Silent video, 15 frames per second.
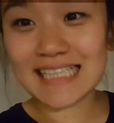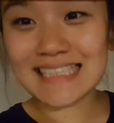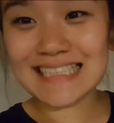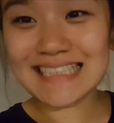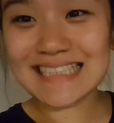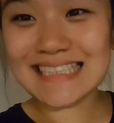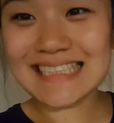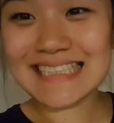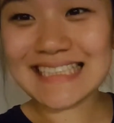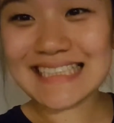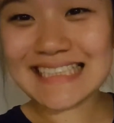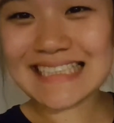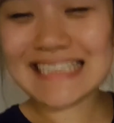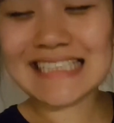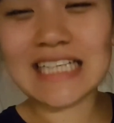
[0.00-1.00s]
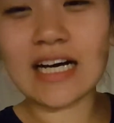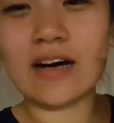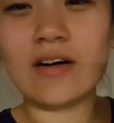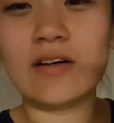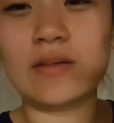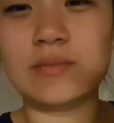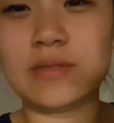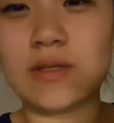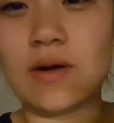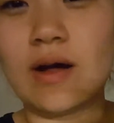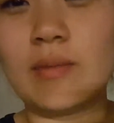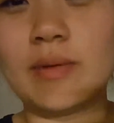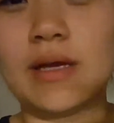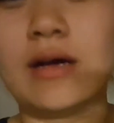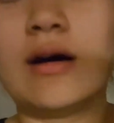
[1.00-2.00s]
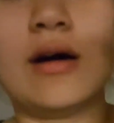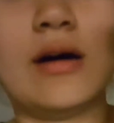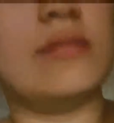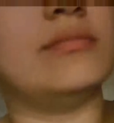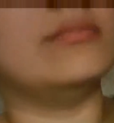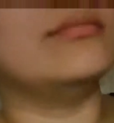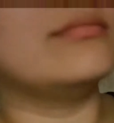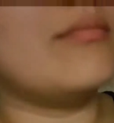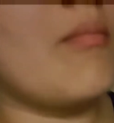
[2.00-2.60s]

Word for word: look oh i'm so happy um